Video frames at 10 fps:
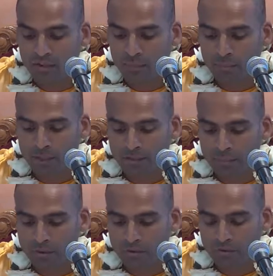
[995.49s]
and by their
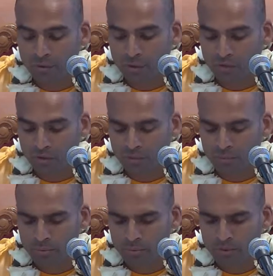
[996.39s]
personal
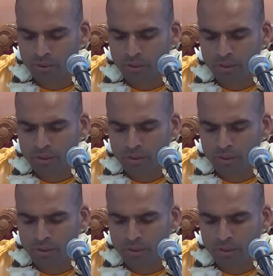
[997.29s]
example,